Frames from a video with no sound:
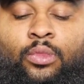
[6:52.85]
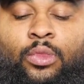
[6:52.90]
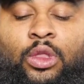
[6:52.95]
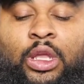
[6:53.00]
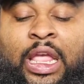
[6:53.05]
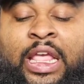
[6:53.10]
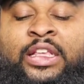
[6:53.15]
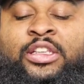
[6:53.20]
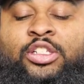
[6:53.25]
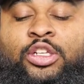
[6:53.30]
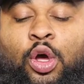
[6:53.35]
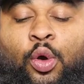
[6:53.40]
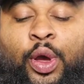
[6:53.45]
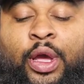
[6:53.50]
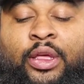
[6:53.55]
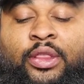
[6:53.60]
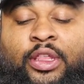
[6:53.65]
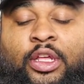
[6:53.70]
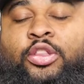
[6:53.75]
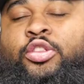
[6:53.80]
is
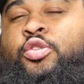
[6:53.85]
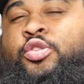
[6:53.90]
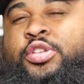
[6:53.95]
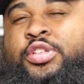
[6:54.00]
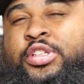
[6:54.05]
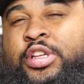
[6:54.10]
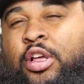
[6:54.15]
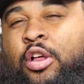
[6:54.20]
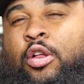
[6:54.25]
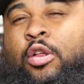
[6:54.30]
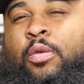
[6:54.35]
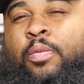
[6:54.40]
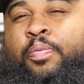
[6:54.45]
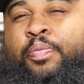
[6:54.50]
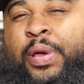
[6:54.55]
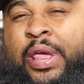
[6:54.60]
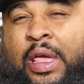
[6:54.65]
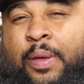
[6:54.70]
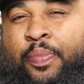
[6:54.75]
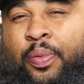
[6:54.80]
knowing that there's still
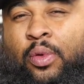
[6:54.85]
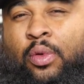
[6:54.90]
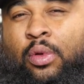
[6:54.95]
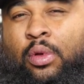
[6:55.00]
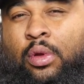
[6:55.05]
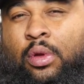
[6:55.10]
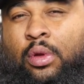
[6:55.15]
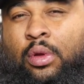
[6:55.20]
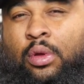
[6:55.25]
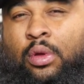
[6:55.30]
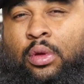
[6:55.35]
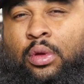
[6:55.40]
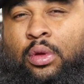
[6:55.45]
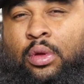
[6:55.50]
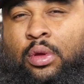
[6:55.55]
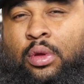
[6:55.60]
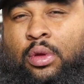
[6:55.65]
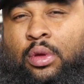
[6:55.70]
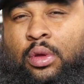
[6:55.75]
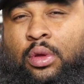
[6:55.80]
people
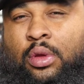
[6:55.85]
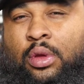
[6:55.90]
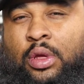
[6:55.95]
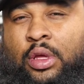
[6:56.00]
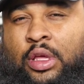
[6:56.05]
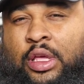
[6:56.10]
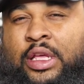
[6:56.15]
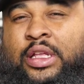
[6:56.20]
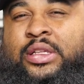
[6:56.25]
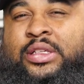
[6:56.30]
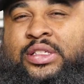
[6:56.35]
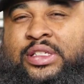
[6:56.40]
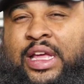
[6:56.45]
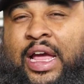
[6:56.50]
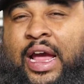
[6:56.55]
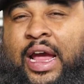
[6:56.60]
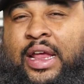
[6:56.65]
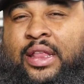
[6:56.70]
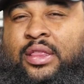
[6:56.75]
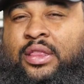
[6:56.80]

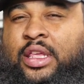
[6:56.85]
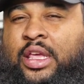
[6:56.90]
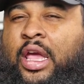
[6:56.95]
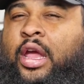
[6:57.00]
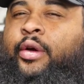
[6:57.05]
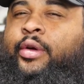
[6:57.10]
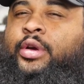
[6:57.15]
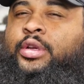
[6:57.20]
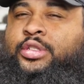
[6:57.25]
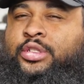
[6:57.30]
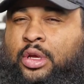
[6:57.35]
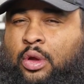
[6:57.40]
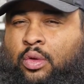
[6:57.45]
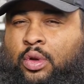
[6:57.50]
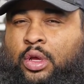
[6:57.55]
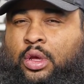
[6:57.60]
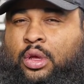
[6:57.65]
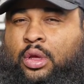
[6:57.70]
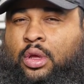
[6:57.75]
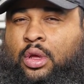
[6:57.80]
inside the
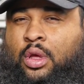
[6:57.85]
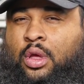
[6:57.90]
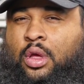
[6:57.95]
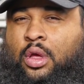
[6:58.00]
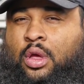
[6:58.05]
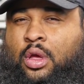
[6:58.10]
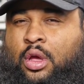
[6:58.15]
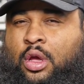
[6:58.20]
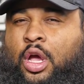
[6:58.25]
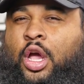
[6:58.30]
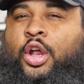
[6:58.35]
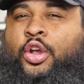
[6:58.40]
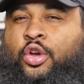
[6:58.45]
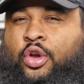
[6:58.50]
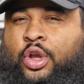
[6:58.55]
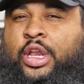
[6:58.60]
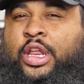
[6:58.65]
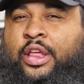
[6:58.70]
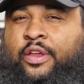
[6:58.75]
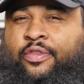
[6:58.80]
Arizona
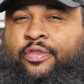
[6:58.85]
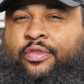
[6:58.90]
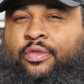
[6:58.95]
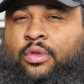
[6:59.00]
underneath